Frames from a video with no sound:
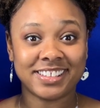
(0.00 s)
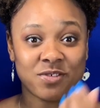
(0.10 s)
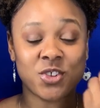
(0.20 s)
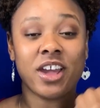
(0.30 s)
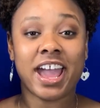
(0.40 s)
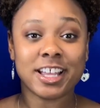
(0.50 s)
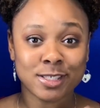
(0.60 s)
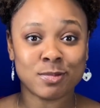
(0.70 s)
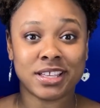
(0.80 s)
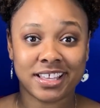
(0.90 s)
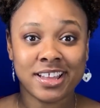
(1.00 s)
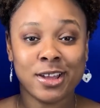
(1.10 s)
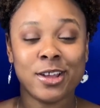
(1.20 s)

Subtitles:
If you ask me